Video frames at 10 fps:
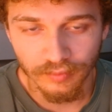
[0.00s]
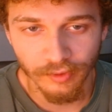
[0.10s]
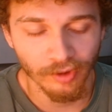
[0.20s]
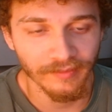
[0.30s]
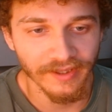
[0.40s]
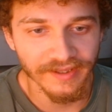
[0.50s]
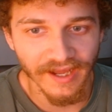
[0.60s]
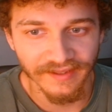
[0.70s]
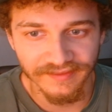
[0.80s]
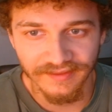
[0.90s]
Turn him to
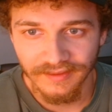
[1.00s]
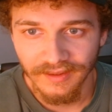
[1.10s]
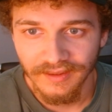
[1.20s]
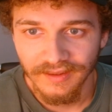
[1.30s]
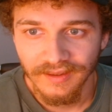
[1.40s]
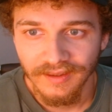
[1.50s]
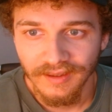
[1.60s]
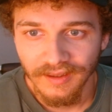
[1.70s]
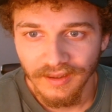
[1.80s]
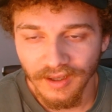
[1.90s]
dust.
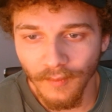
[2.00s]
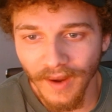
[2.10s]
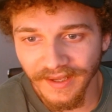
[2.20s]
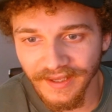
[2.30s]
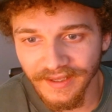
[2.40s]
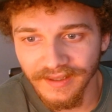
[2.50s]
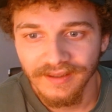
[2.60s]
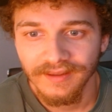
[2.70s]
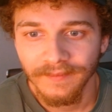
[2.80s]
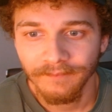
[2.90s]
Kawaki!
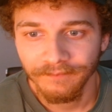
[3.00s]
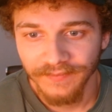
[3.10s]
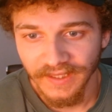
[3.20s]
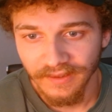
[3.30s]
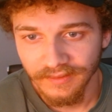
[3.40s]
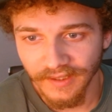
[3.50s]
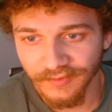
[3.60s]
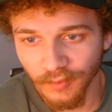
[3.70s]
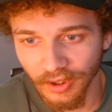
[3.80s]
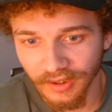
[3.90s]
Nice
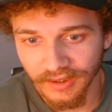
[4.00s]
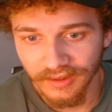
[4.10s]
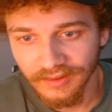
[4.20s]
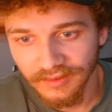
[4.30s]
work.